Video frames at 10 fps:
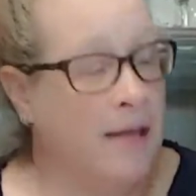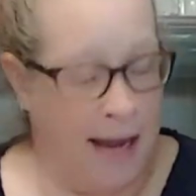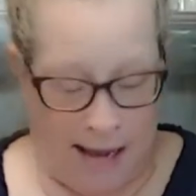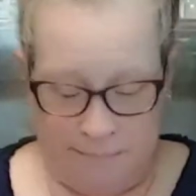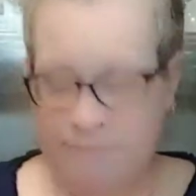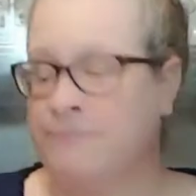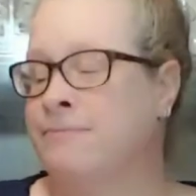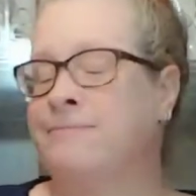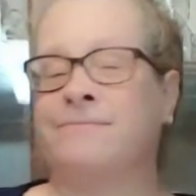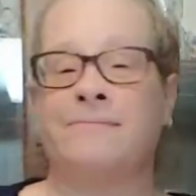that.
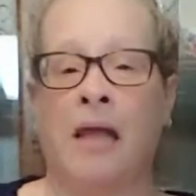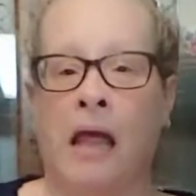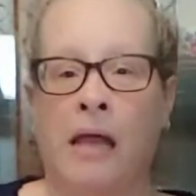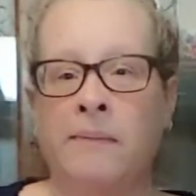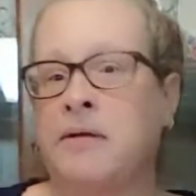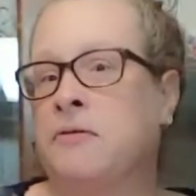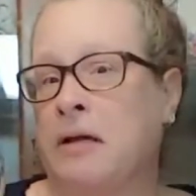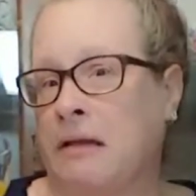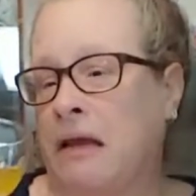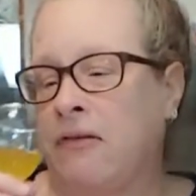Let me
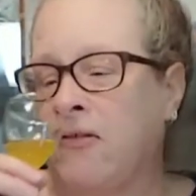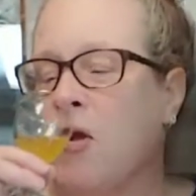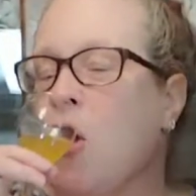drink this.